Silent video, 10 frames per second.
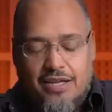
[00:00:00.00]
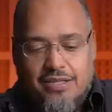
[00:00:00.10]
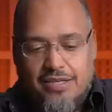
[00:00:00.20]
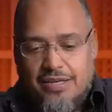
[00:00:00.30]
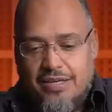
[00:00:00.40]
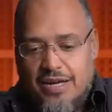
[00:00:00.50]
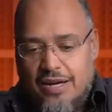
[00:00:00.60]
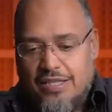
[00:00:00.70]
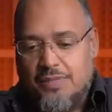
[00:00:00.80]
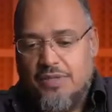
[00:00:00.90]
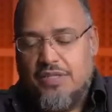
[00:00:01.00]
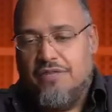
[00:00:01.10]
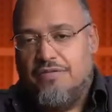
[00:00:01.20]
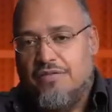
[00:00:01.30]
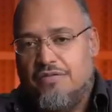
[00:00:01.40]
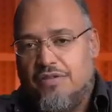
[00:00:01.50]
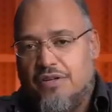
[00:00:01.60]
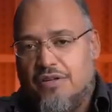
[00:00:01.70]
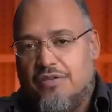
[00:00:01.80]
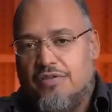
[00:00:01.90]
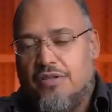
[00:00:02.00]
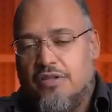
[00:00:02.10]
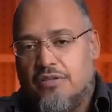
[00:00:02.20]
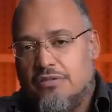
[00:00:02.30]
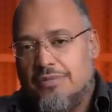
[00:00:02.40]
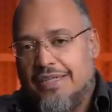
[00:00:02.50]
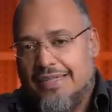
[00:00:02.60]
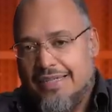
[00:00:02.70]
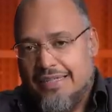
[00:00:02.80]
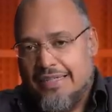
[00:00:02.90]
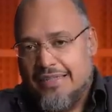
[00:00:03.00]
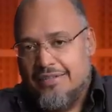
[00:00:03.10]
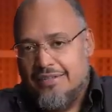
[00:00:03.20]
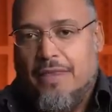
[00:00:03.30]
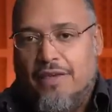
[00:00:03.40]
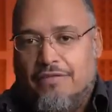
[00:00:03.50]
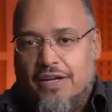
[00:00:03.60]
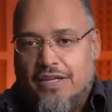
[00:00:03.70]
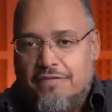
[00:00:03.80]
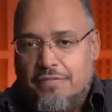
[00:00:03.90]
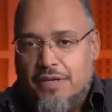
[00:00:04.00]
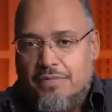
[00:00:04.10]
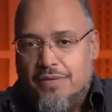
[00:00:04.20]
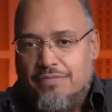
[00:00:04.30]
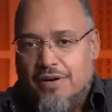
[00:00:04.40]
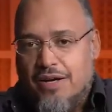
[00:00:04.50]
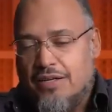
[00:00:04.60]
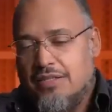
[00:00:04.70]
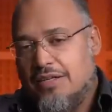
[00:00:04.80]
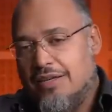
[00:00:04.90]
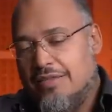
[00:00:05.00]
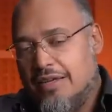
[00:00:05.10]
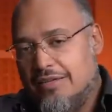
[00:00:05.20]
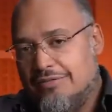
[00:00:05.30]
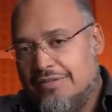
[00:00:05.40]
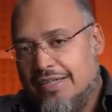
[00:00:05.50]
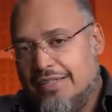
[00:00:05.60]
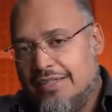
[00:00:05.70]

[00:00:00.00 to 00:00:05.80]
It's a non-specific fear of, oh my God, if I give people my product and they don't like